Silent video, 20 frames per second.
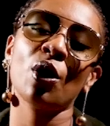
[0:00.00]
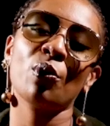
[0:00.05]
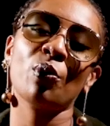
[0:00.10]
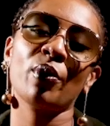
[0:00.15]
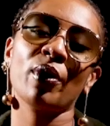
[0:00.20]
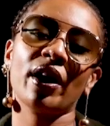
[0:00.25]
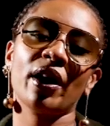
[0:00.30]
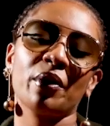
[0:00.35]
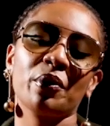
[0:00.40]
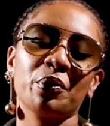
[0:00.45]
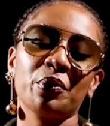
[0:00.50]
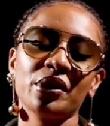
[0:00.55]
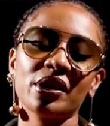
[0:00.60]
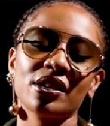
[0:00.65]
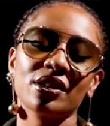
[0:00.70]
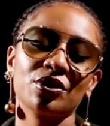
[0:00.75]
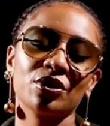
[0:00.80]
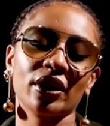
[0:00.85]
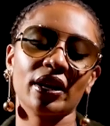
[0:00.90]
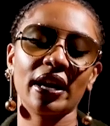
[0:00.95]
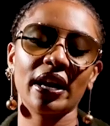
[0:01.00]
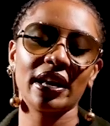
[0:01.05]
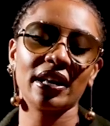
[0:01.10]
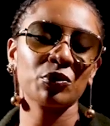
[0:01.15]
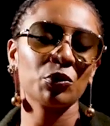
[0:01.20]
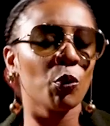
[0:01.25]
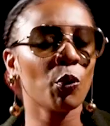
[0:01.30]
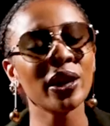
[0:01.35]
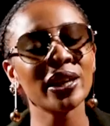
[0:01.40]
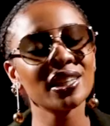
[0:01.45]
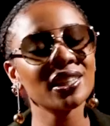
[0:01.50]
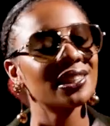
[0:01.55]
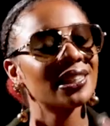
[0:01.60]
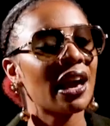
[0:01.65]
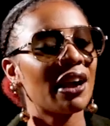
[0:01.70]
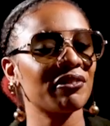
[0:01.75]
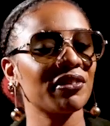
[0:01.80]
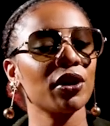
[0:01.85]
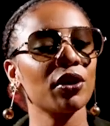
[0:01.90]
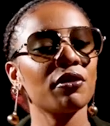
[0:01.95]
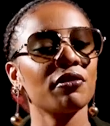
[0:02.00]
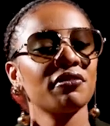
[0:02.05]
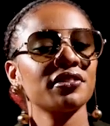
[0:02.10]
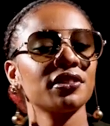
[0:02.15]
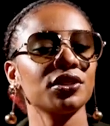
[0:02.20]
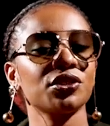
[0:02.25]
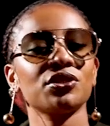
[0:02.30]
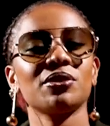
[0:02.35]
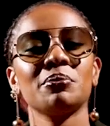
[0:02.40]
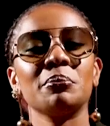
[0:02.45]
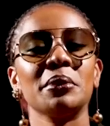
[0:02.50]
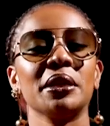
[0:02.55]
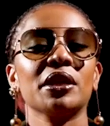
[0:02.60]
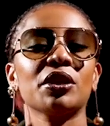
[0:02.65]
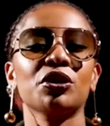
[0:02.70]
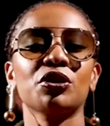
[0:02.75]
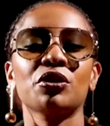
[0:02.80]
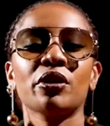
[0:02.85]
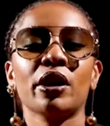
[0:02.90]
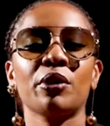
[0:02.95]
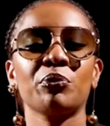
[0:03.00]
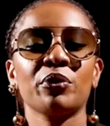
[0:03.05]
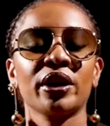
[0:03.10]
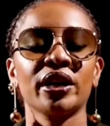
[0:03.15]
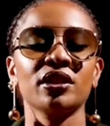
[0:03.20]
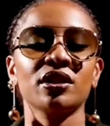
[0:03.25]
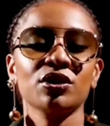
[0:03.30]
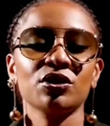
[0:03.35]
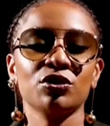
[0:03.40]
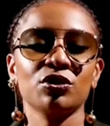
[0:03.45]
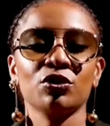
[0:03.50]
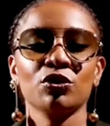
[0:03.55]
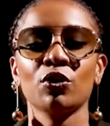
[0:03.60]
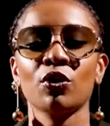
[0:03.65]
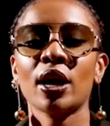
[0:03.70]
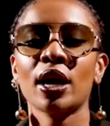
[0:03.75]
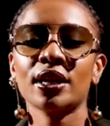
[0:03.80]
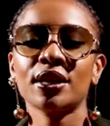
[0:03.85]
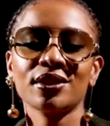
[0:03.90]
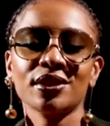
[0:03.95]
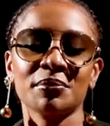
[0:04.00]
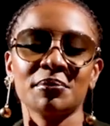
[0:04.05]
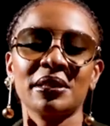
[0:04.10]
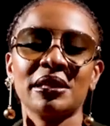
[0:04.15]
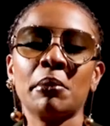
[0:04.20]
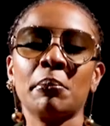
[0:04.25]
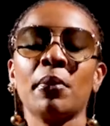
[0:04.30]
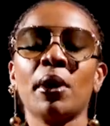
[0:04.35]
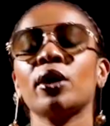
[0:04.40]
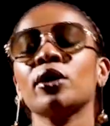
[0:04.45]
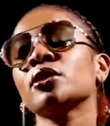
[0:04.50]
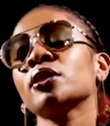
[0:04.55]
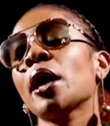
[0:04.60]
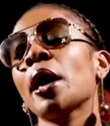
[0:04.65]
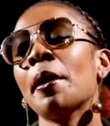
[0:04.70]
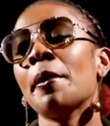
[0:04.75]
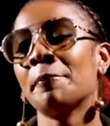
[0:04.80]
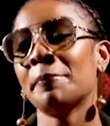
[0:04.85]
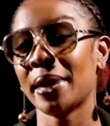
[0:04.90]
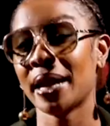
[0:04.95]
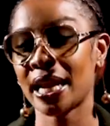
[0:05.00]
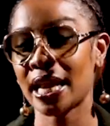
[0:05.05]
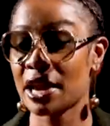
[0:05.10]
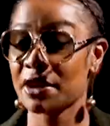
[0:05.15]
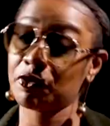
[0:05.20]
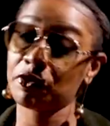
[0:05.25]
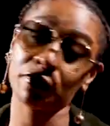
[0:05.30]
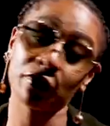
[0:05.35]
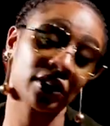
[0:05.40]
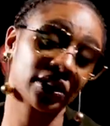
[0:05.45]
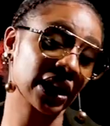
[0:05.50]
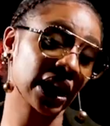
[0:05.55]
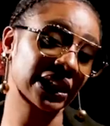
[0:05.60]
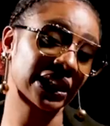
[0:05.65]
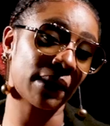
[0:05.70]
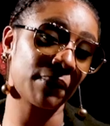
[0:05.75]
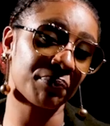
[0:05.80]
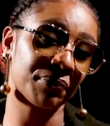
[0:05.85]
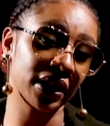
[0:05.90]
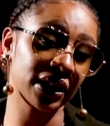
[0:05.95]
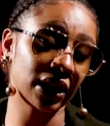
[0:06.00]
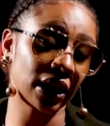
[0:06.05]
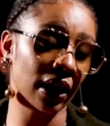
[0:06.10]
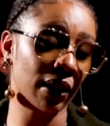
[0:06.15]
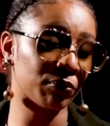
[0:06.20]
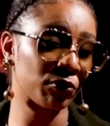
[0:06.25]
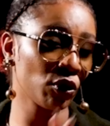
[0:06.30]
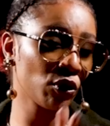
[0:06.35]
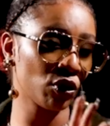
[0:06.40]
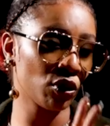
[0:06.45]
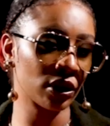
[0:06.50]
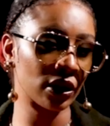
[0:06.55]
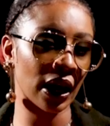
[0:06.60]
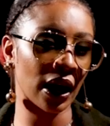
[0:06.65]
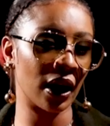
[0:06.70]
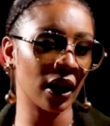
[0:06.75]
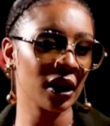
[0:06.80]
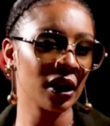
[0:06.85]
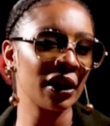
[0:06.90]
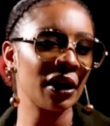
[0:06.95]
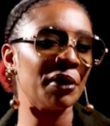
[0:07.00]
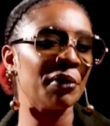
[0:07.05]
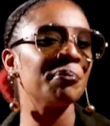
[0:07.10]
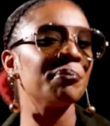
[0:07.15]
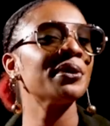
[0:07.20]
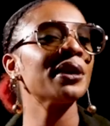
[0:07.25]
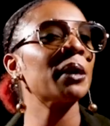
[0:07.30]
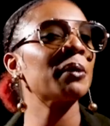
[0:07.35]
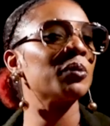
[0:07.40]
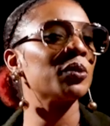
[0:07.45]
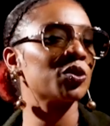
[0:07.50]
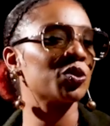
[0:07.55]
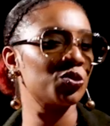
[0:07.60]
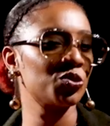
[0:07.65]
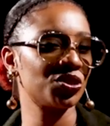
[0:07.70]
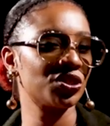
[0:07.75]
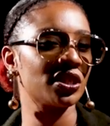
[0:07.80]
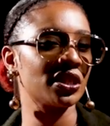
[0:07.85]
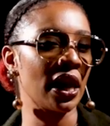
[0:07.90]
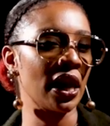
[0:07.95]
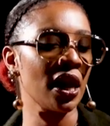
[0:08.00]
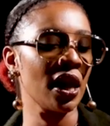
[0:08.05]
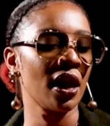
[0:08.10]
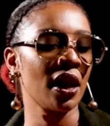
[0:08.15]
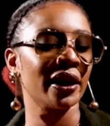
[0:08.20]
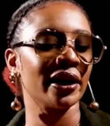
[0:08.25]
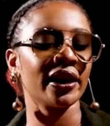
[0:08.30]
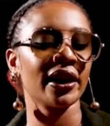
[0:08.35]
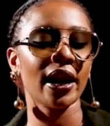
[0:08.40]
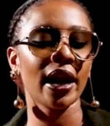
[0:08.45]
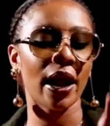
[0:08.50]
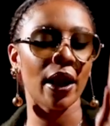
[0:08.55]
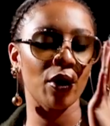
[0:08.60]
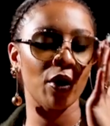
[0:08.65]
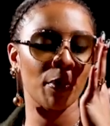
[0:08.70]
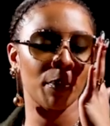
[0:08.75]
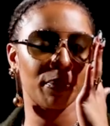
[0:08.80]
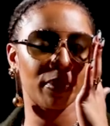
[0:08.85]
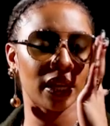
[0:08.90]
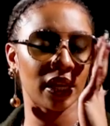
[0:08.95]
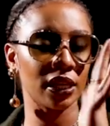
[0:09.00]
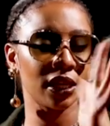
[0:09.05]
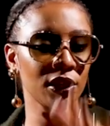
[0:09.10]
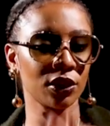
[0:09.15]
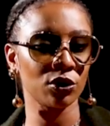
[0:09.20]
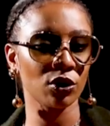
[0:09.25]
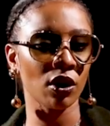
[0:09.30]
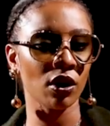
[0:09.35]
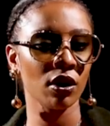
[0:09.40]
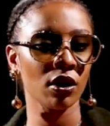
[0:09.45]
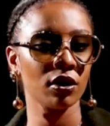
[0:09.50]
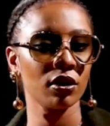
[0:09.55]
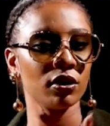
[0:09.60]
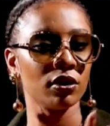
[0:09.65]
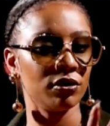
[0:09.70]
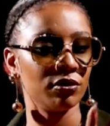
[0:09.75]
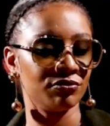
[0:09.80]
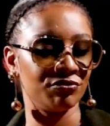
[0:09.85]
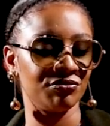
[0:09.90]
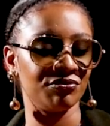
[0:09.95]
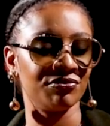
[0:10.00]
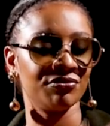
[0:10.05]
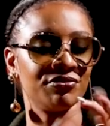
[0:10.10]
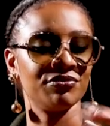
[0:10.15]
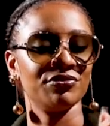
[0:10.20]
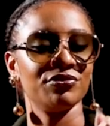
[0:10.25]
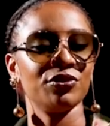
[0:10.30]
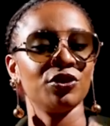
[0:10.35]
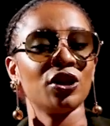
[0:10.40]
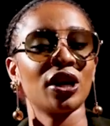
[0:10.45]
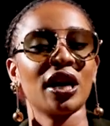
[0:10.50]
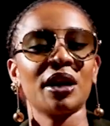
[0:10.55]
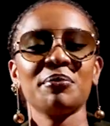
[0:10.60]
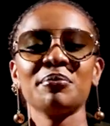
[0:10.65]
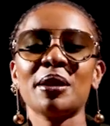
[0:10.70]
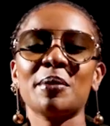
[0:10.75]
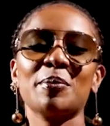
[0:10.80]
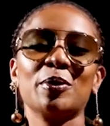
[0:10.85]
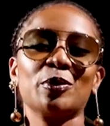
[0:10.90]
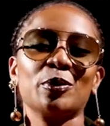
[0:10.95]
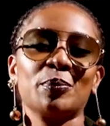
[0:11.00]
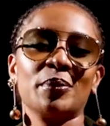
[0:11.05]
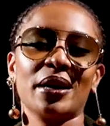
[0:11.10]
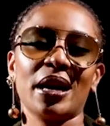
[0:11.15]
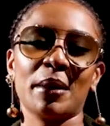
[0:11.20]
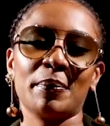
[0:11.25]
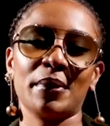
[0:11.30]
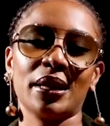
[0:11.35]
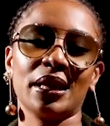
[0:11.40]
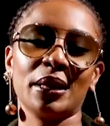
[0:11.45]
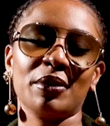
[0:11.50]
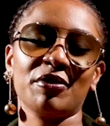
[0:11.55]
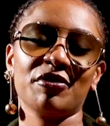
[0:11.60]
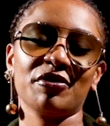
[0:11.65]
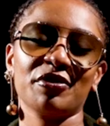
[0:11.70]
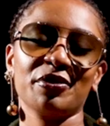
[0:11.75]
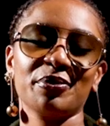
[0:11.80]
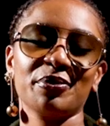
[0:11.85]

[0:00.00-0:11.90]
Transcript: where we're just having a conversation, me and you, and we're getting to know a little bit about my life. Of course, there's some things that I'm not gonna be able to say. I hope the little, you can be able to pick up a leaf.